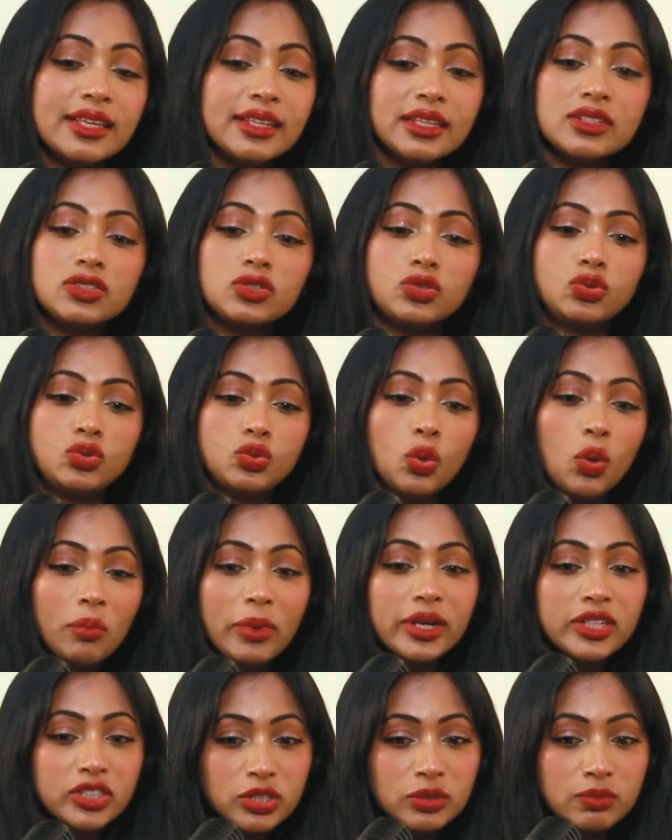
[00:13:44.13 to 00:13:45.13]
There's so
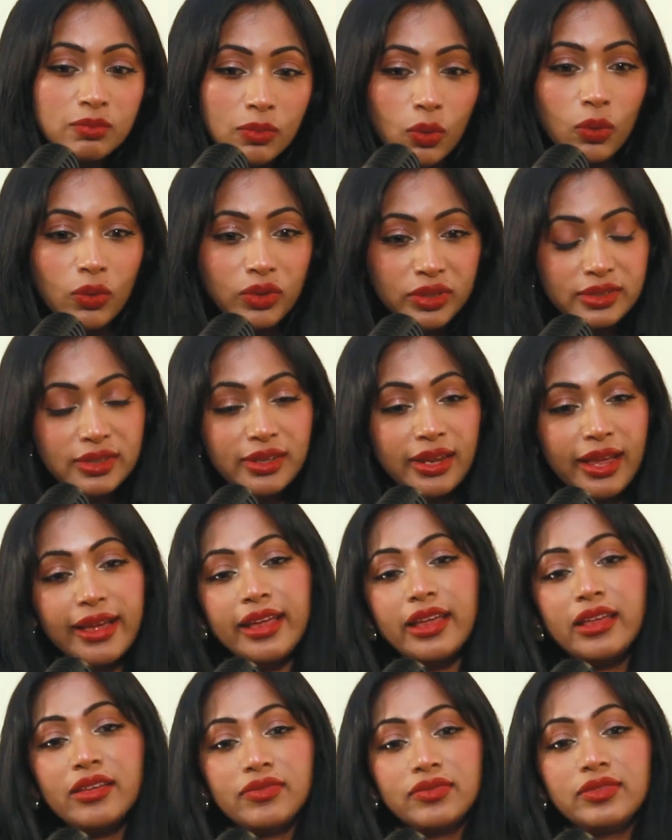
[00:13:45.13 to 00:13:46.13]
much more to
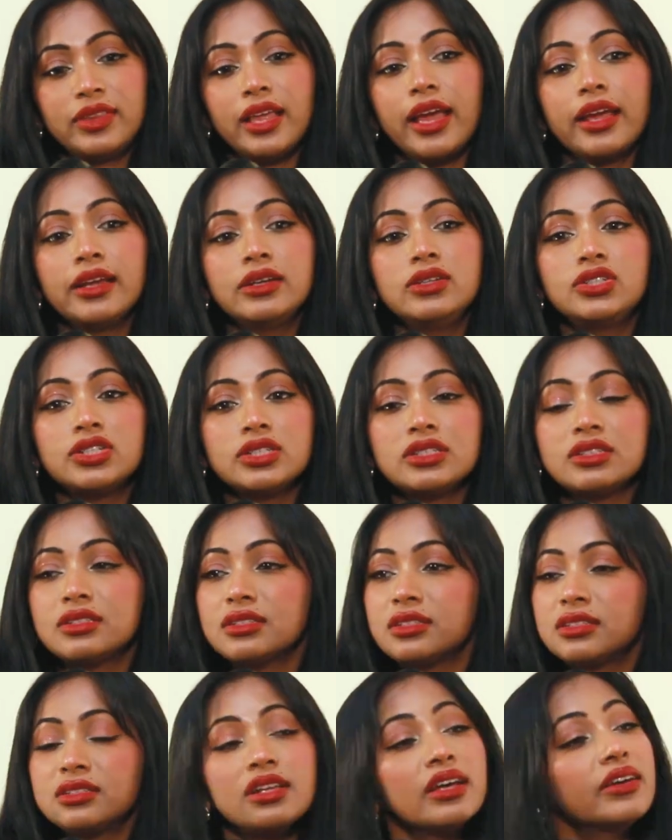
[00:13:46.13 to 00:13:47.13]
life than just the
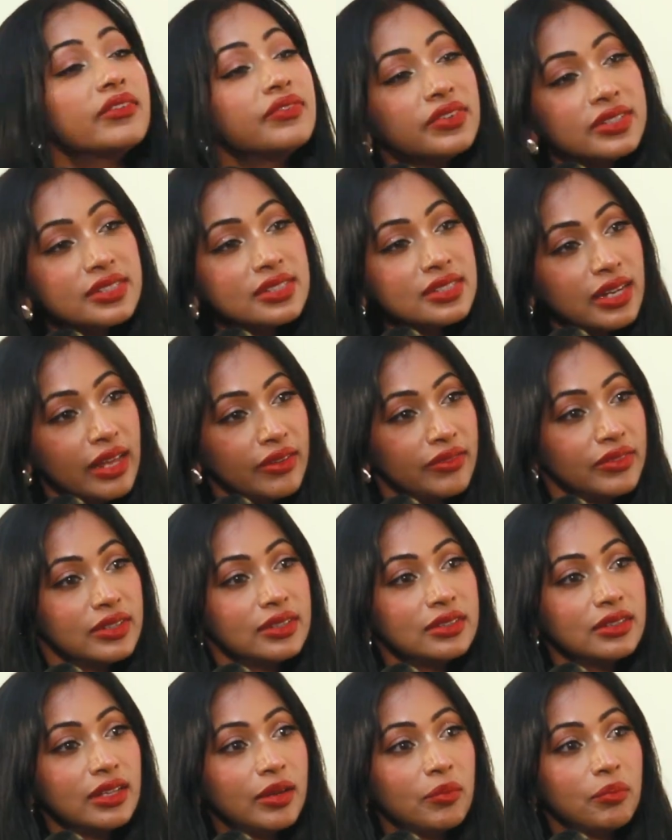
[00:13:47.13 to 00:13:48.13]
surface
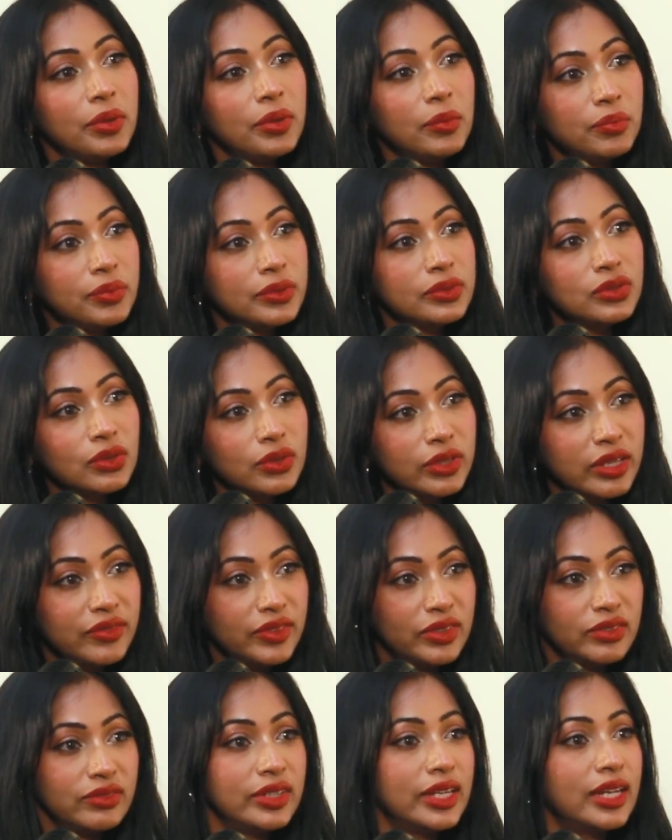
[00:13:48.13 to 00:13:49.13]
level, and people don't
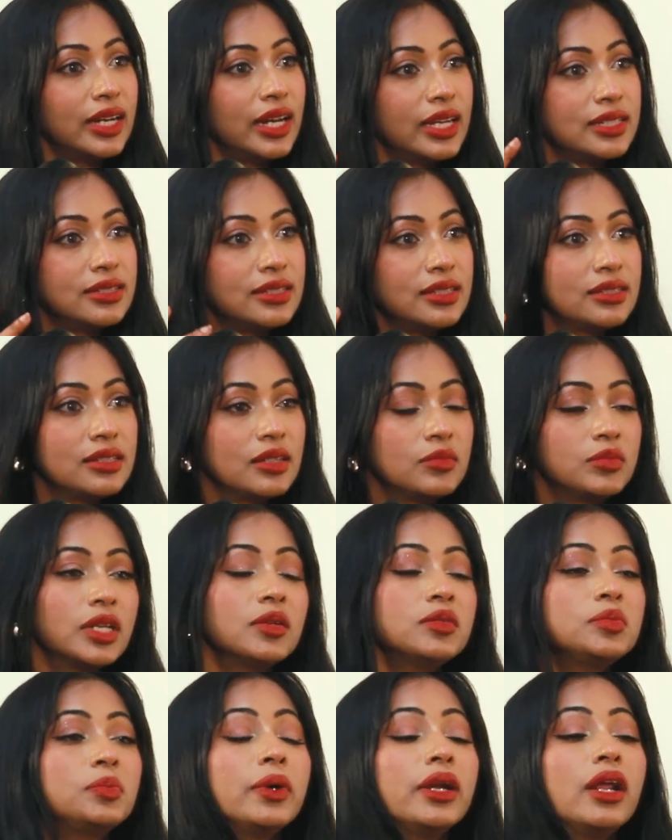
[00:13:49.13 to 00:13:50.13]
even realize it
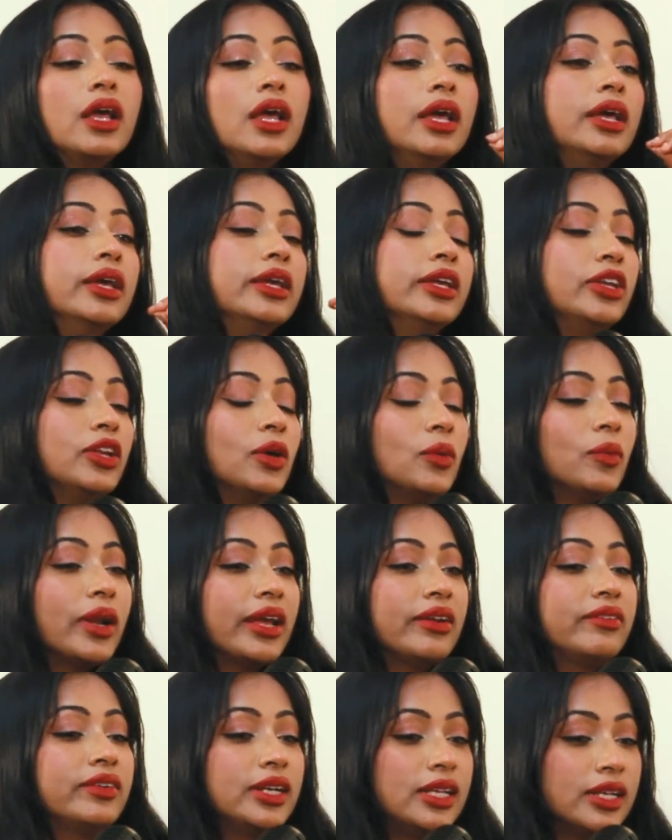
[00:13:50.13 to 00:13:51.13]
sometimes. But you know what I
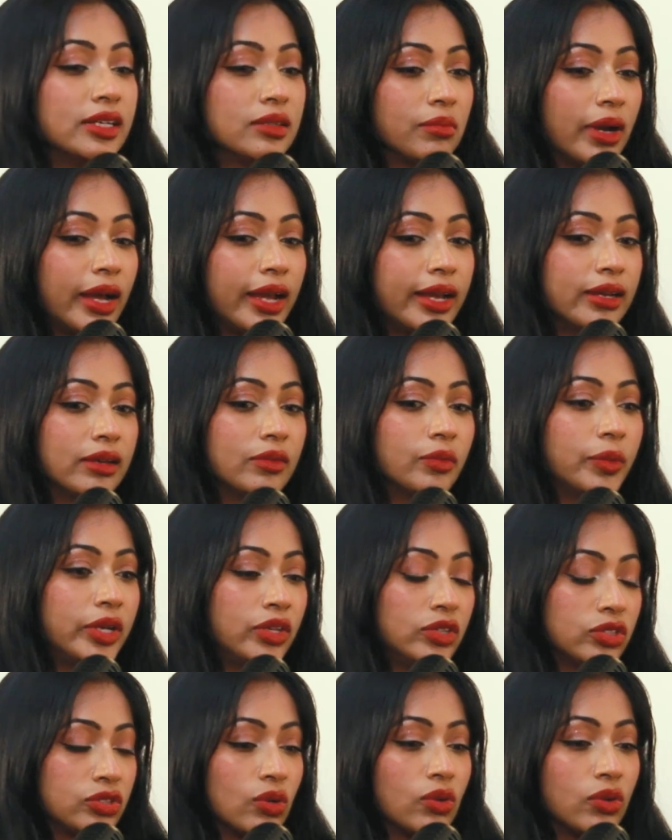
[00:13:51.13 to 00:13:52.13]
really admire when
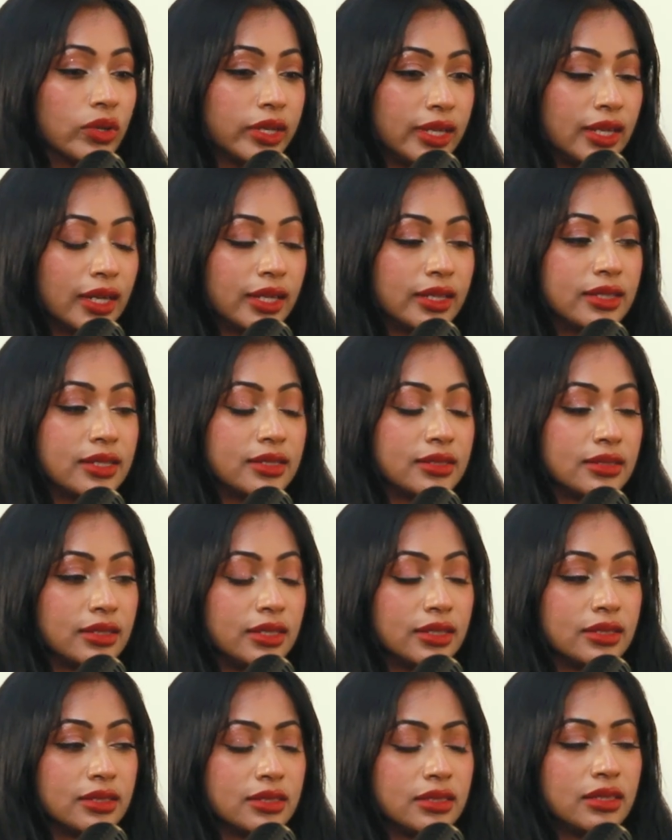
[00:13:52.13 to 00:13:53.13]
you're talking like this?
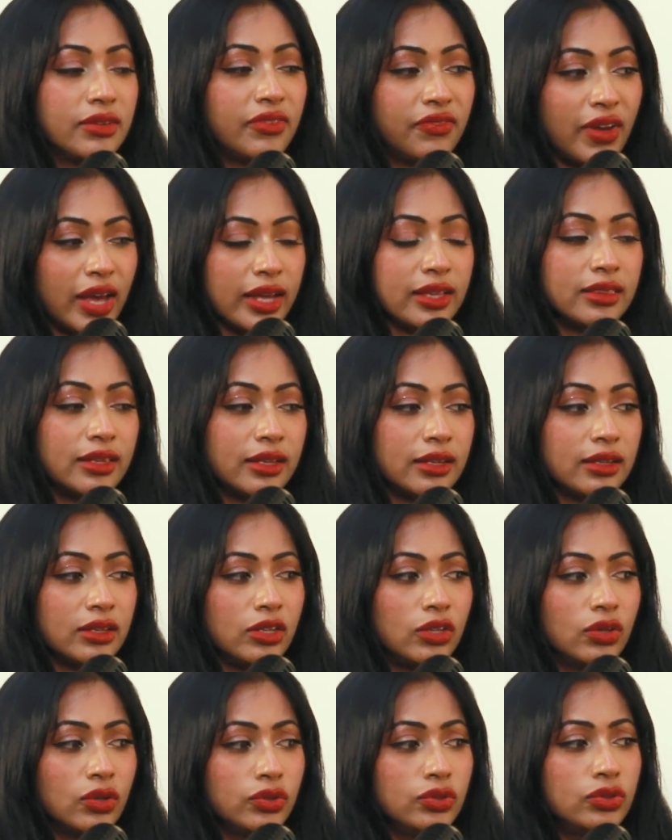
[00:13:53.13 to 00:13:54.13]
It's the fact that,
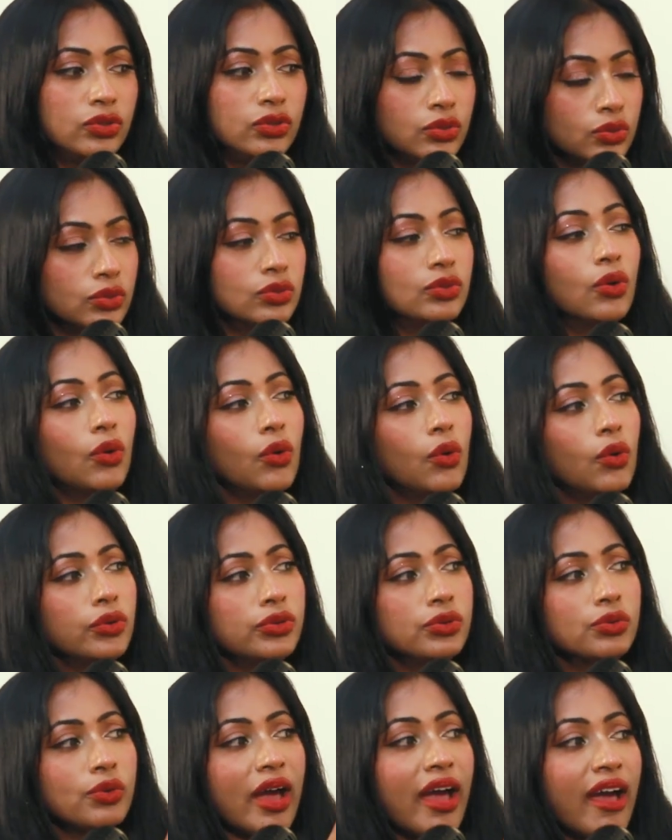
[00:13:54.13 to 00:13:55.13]
you go,
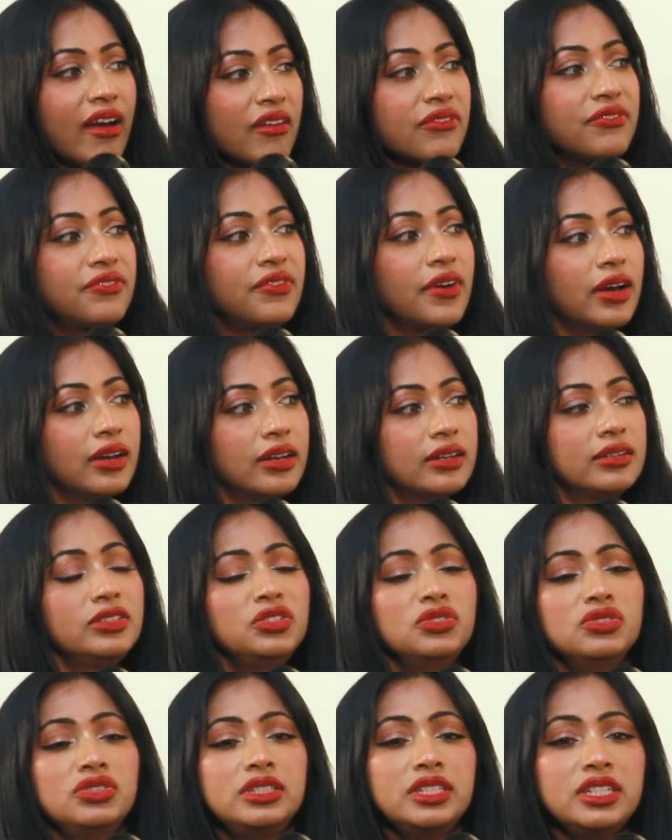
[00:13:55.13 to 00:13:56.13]
you have fun,
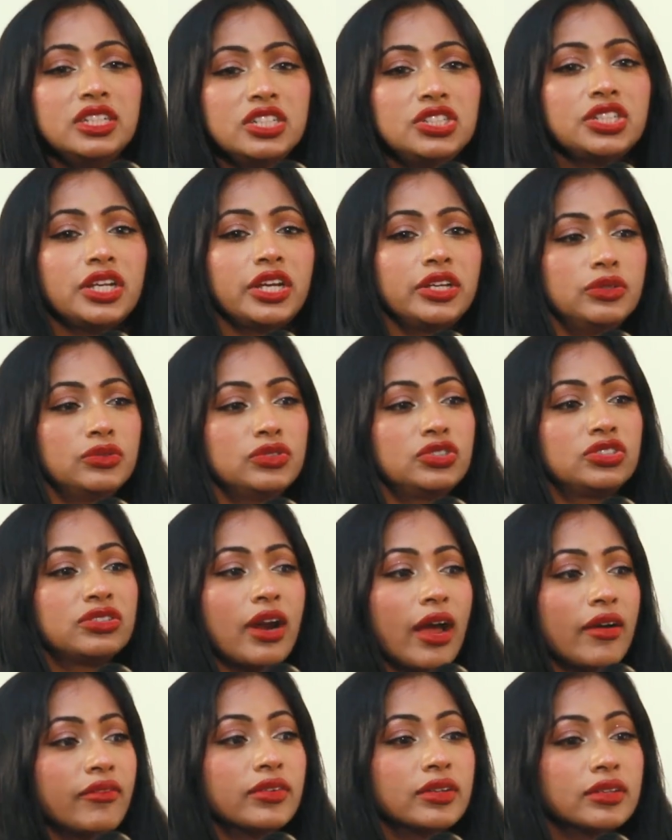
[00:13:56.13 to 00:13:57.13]
you DJ, you
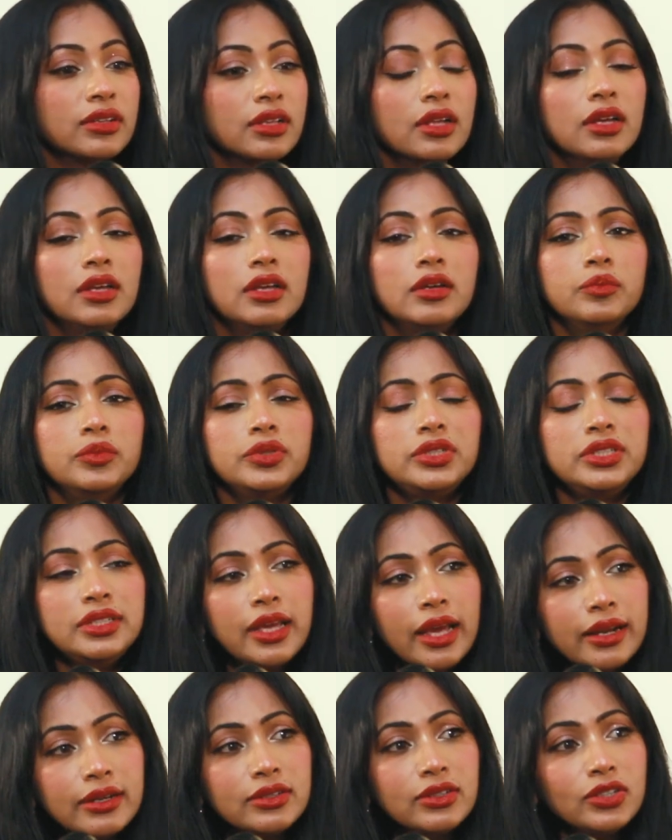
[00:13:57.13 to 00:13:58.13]
travel, but
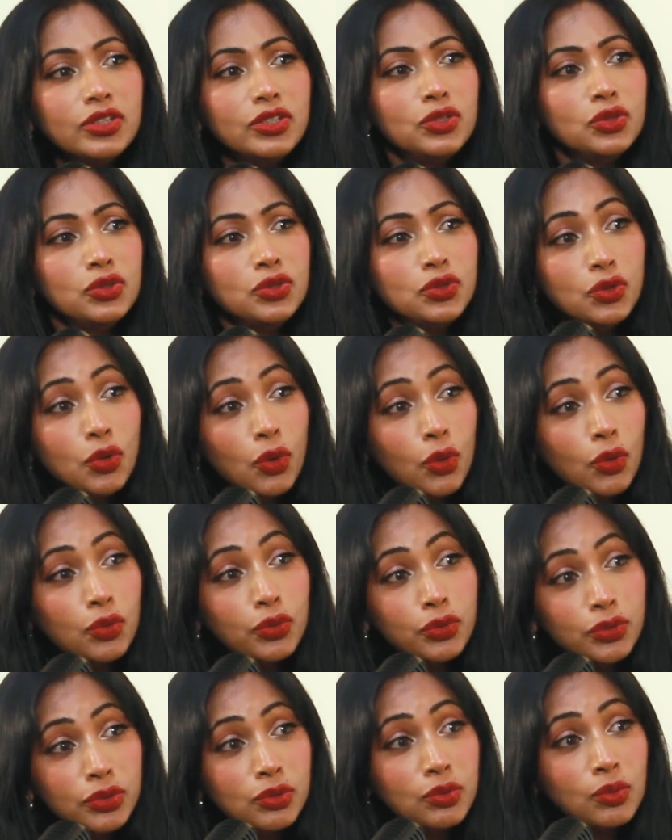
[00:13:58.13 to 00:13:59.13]
yet you know
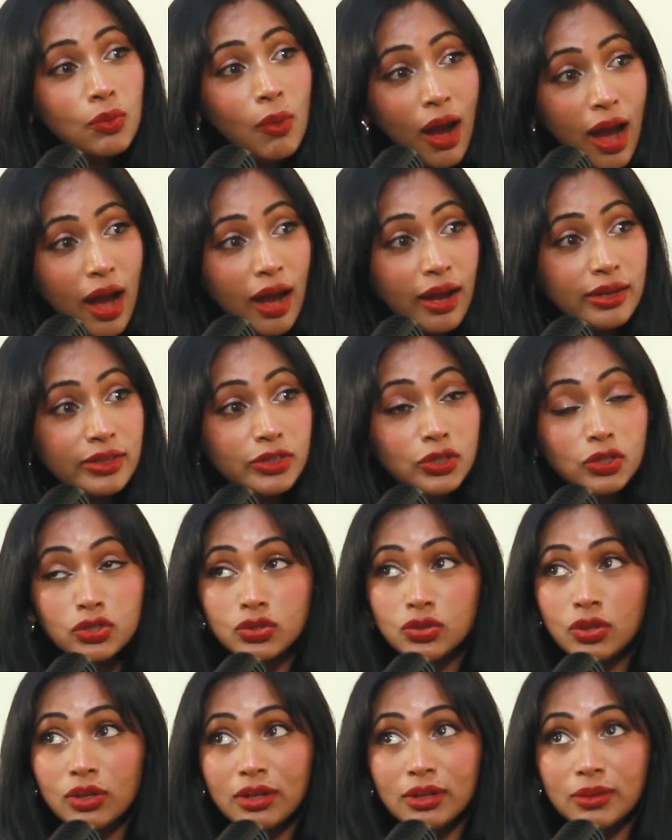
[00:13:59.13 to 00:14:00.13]
who you are. You're
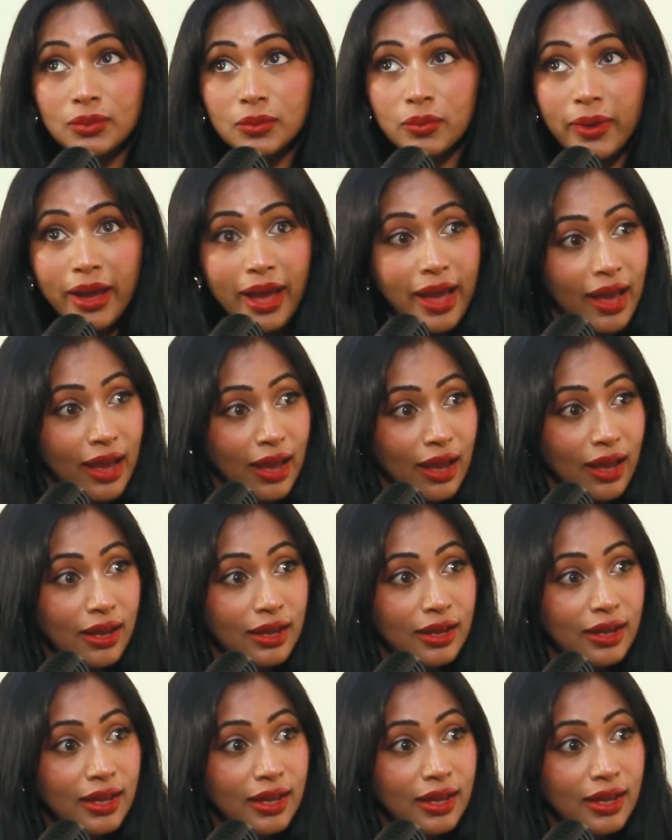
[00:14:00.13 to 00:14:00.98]
so aware.